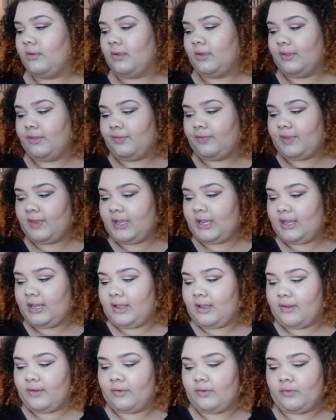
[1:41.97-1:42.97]

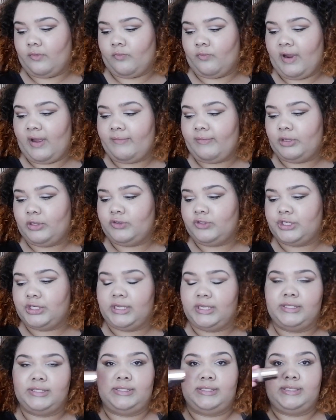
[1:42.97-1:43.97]
the
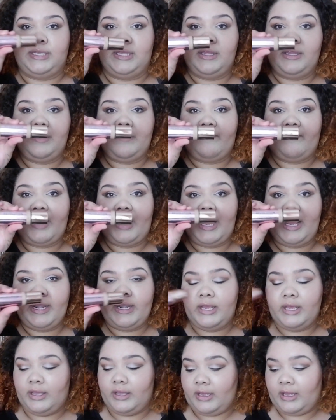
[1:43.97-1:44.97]
Revolution Conceal and
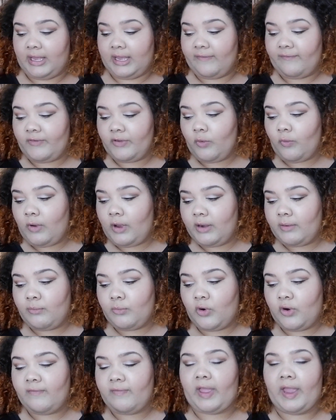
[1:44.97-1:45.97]
Define. If you're wanting
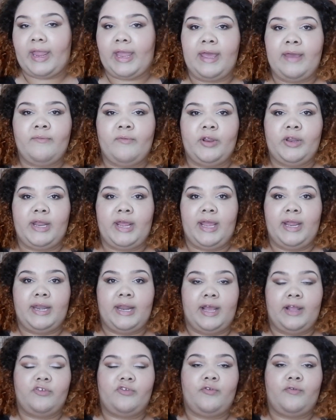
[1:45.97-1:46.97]
more of like everyday
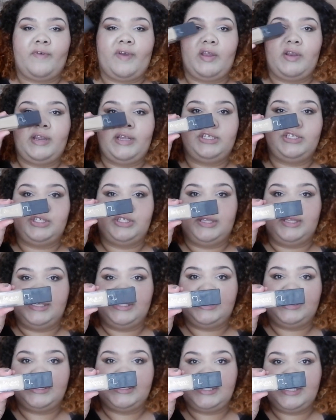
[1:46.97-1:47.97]
natural foundation,
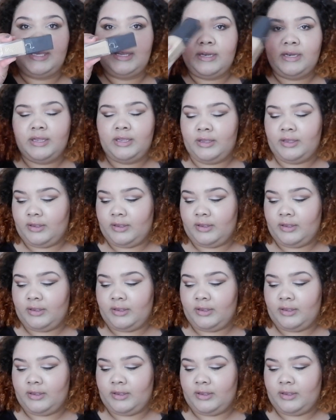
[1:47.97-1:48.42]
this is it.